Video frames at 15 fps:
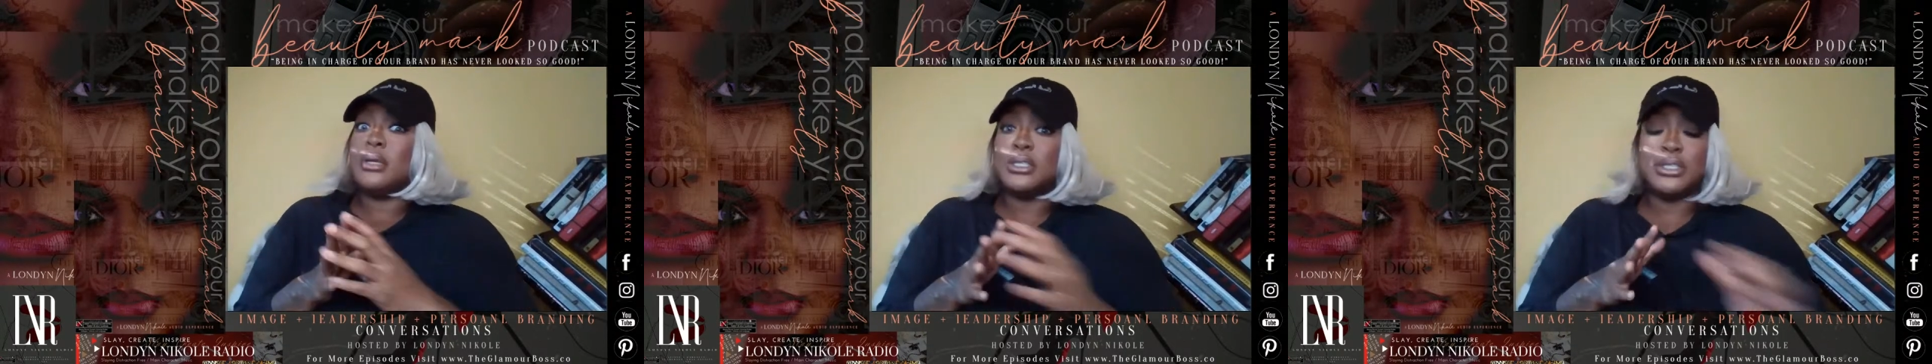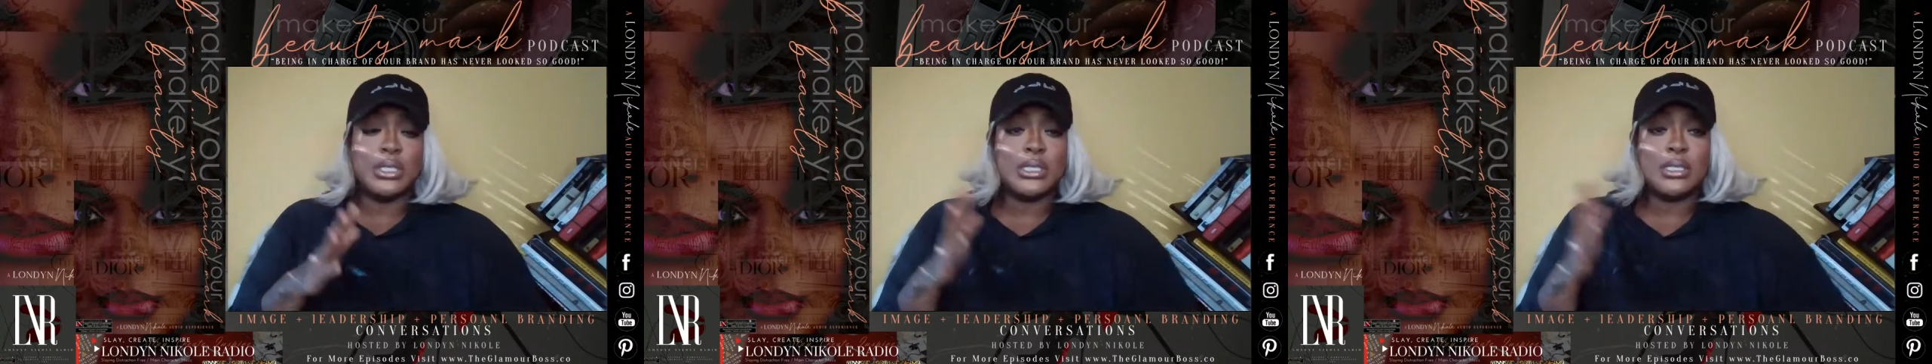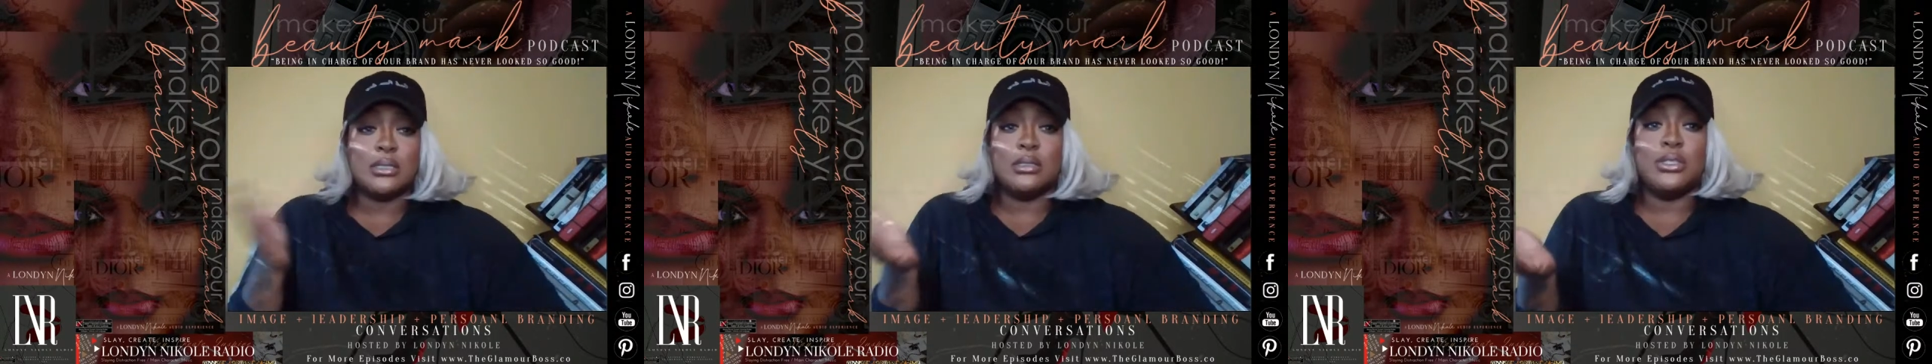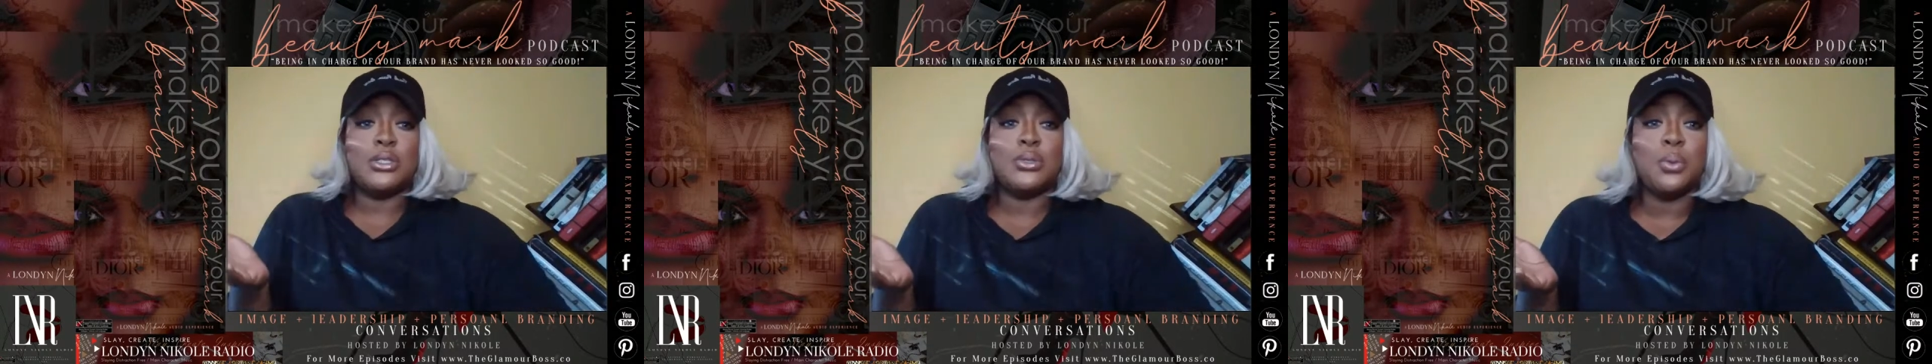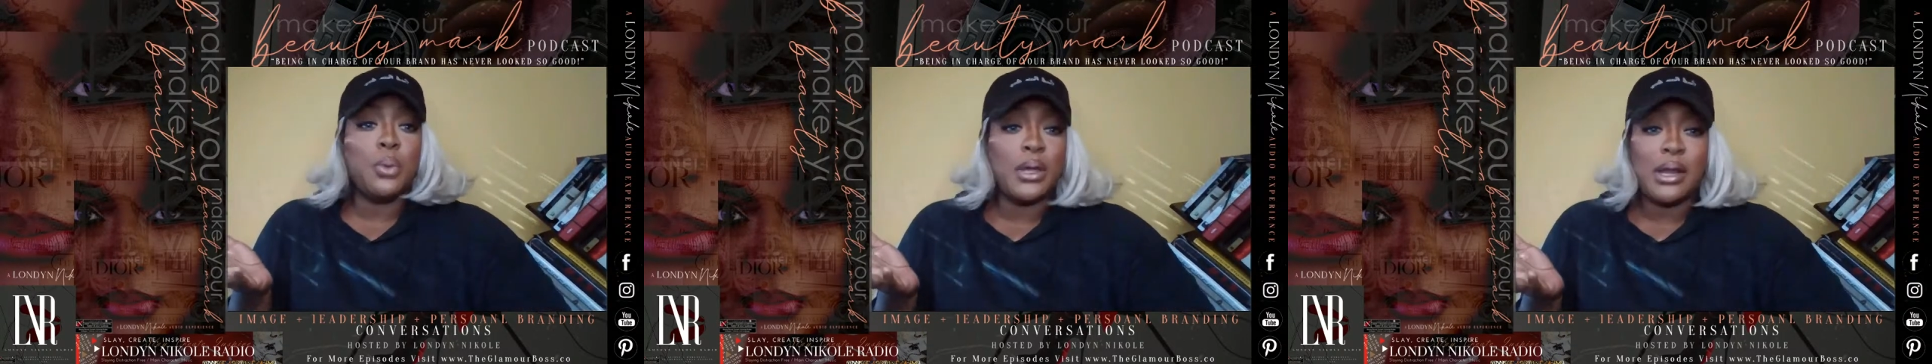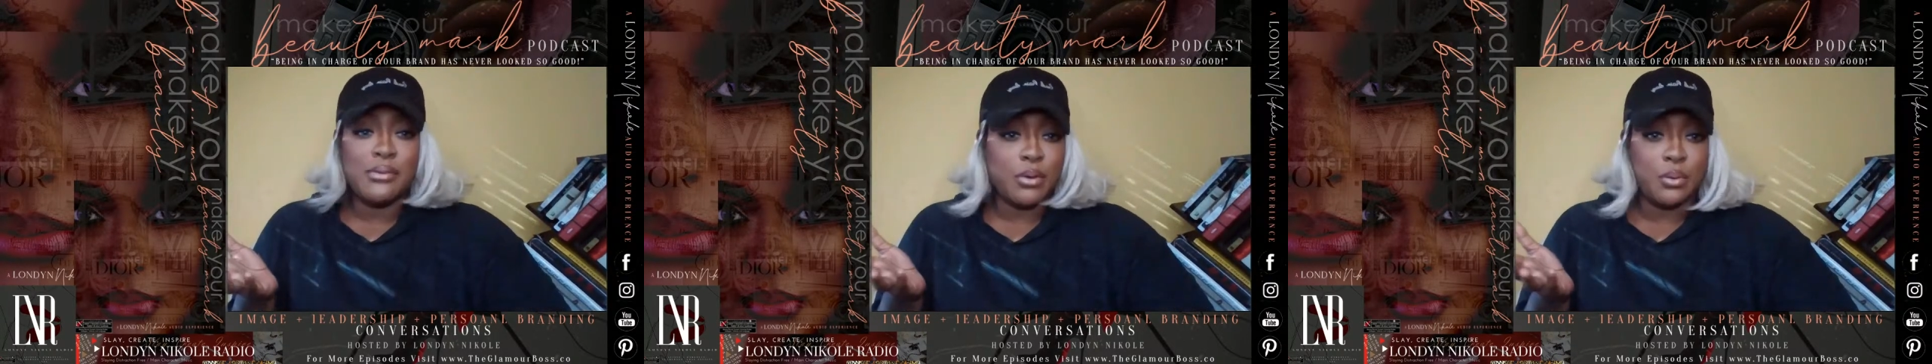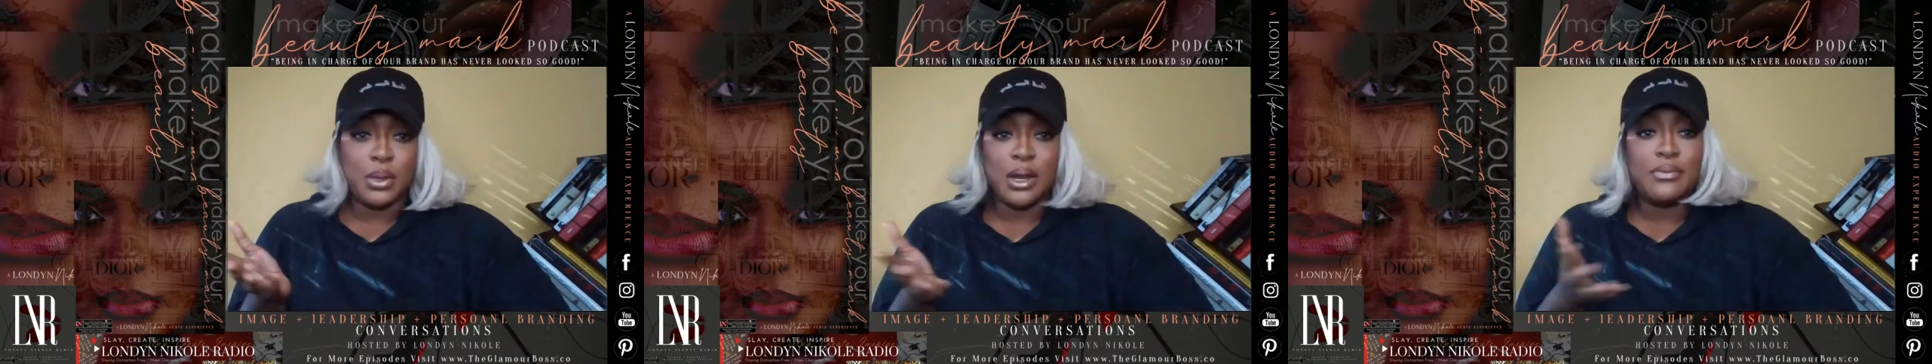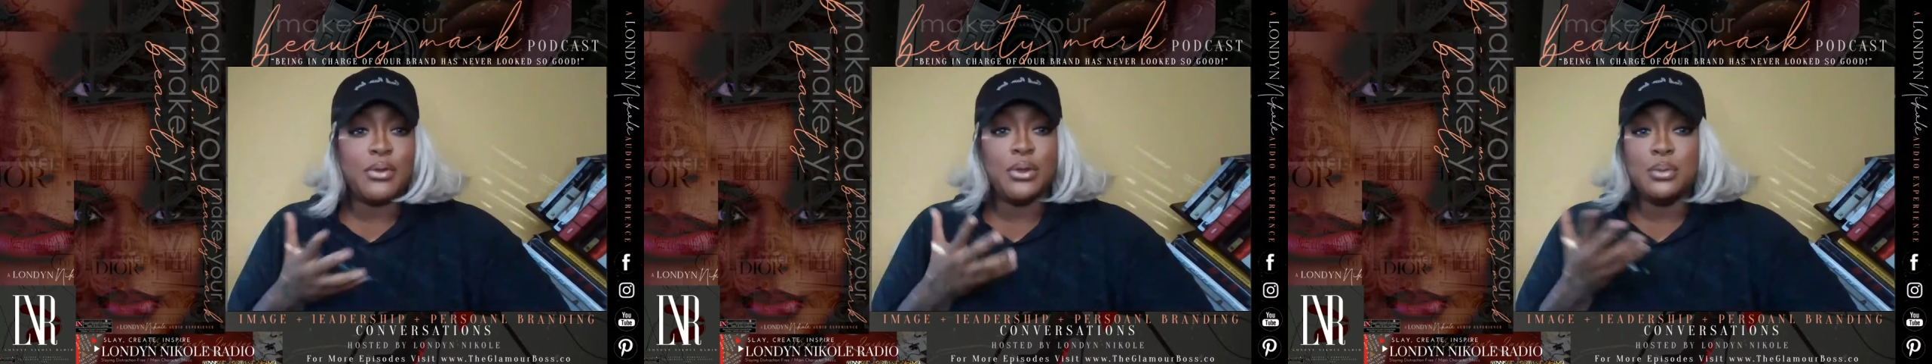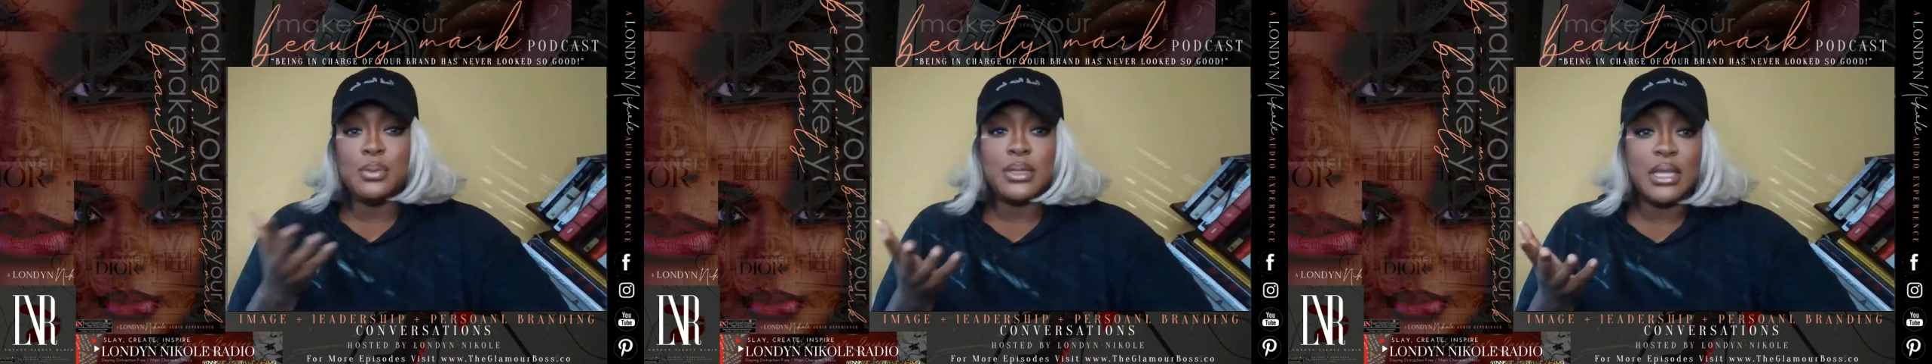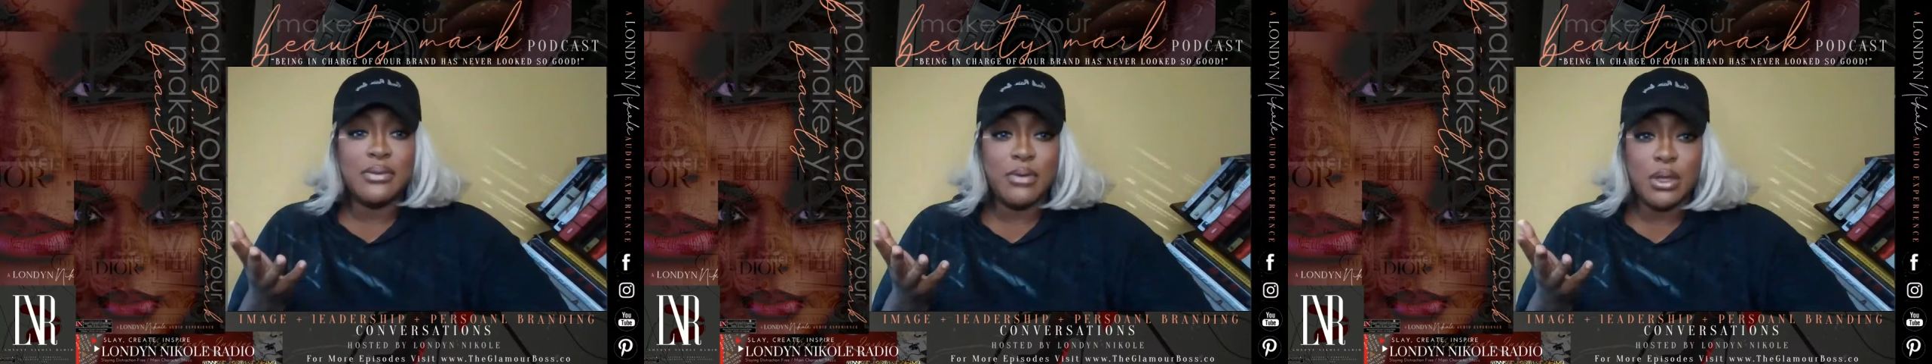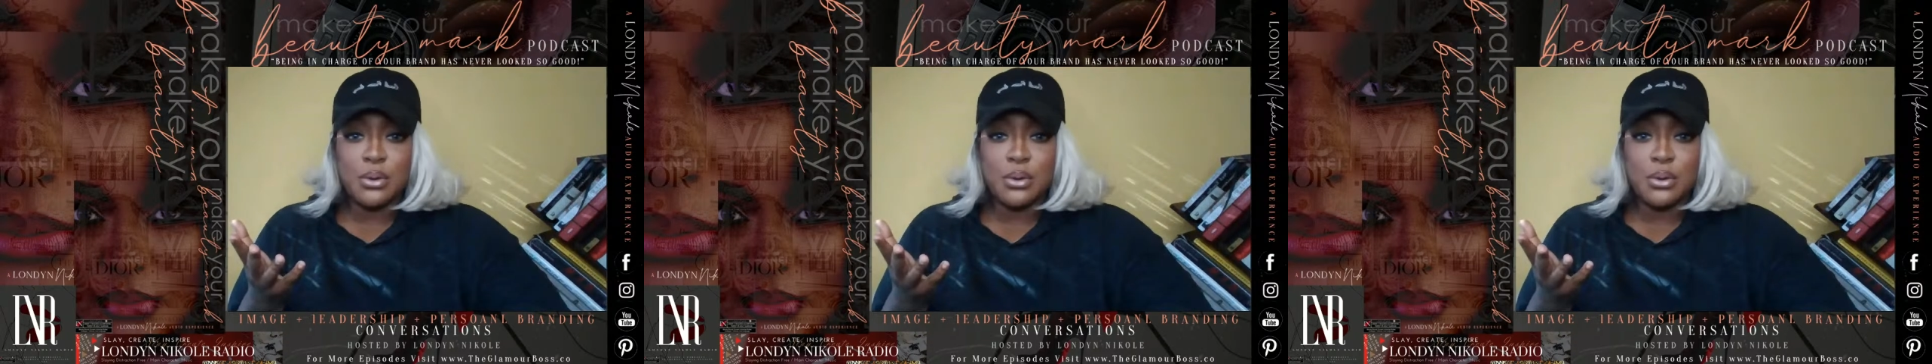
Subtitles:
just whatever you believe